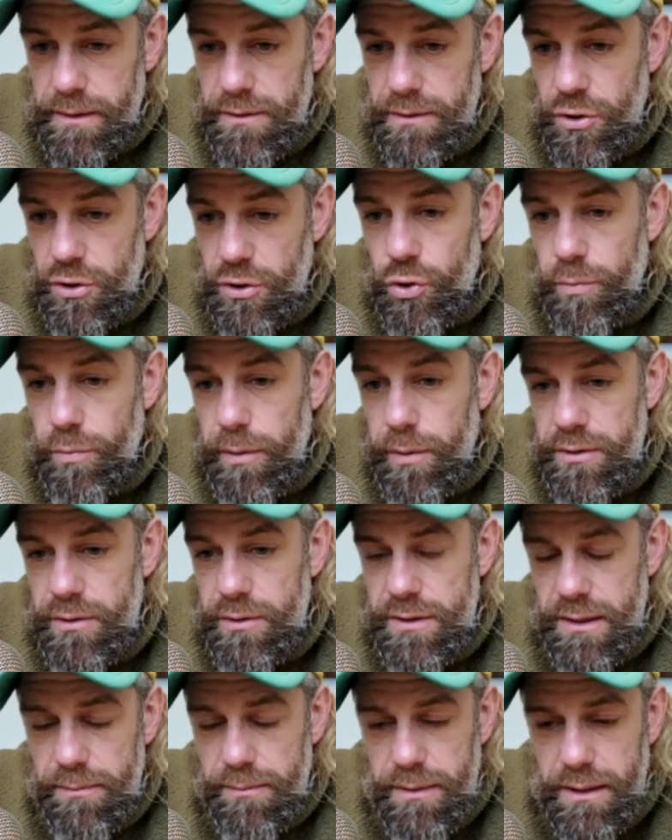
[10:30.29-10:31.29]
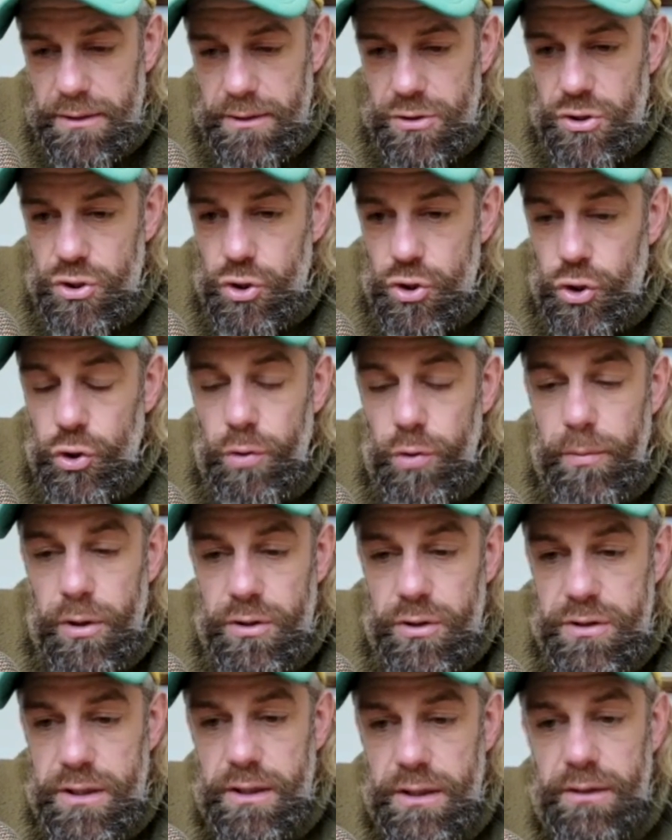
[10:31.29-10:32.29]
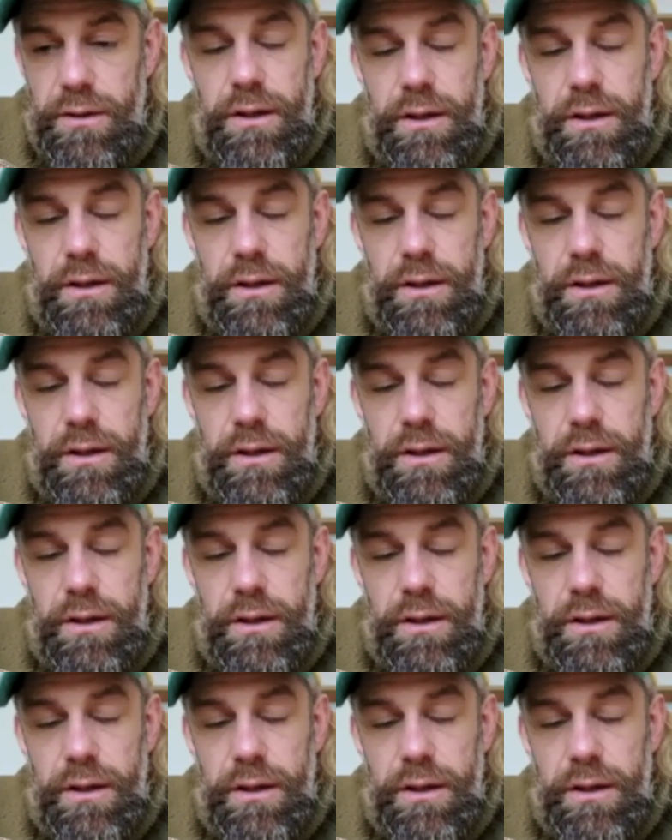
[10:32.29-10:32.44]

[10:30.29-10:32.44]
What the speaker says: So normoxic means just normoxia,